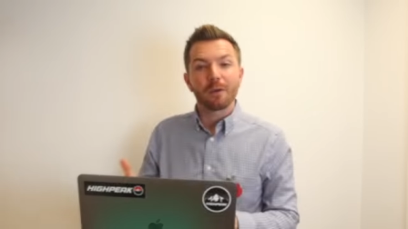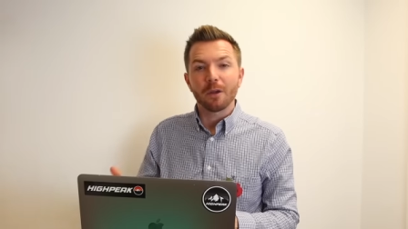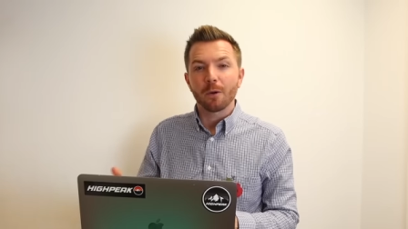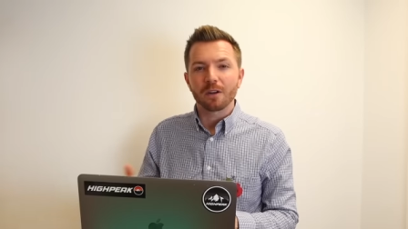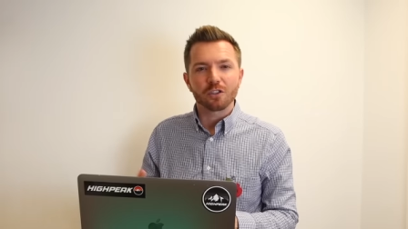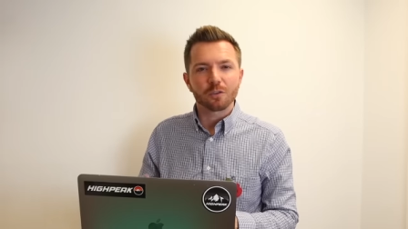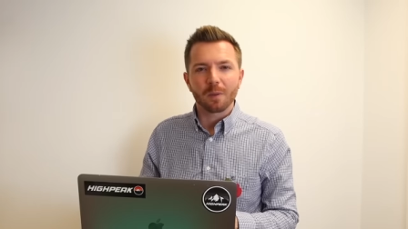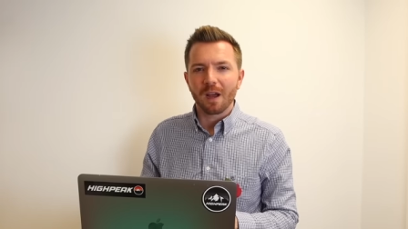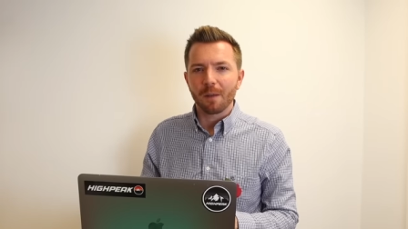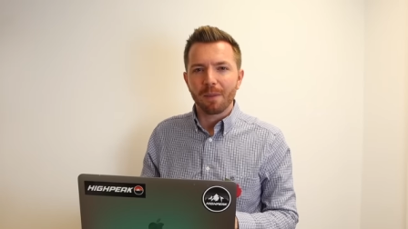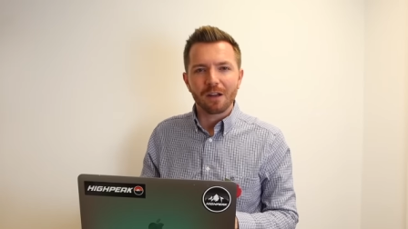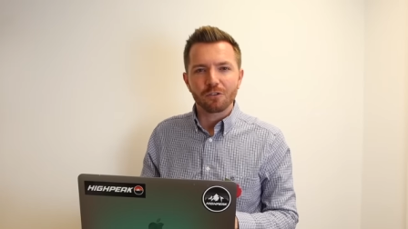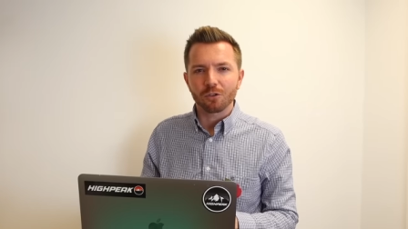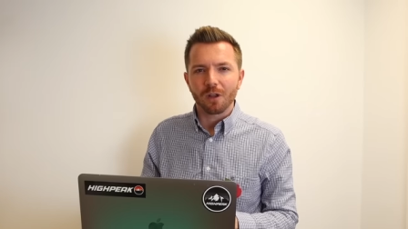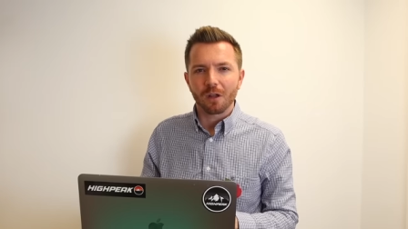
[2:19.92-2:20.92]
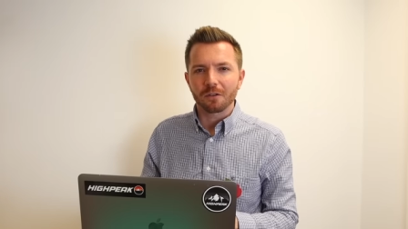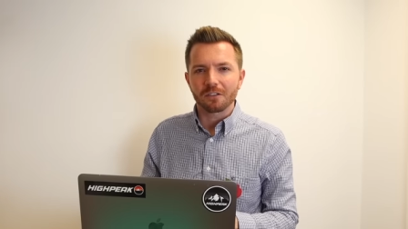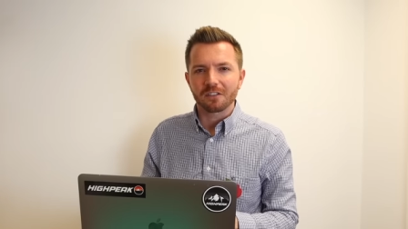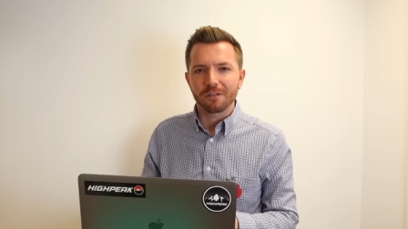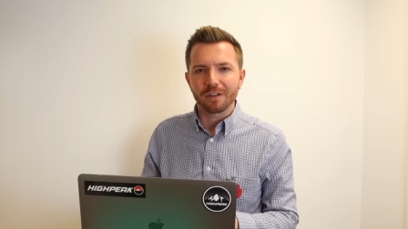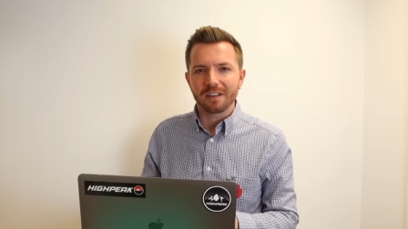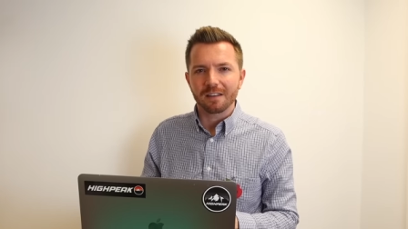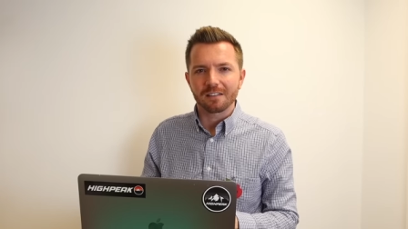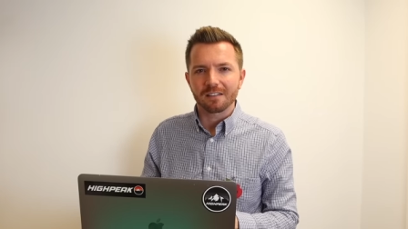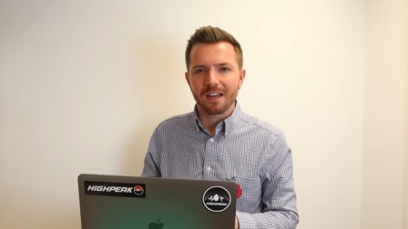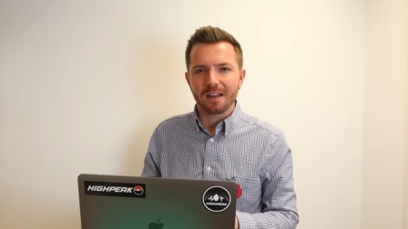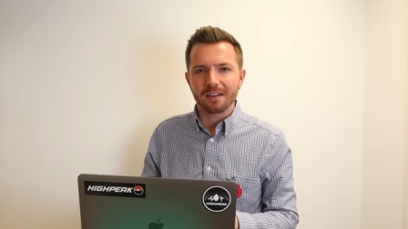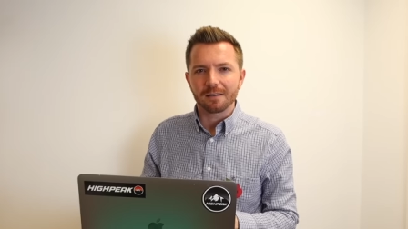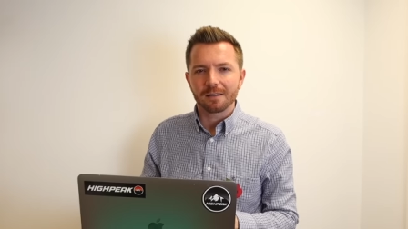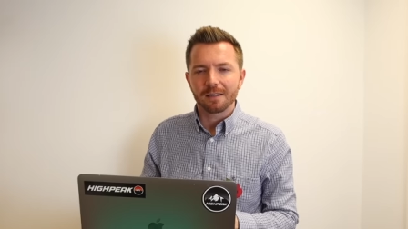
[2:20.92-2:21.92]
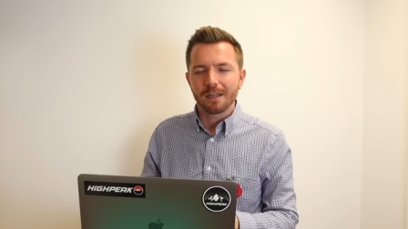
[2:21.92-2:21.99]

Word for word: were you, I'd just buy a petrol Honda Civic instead.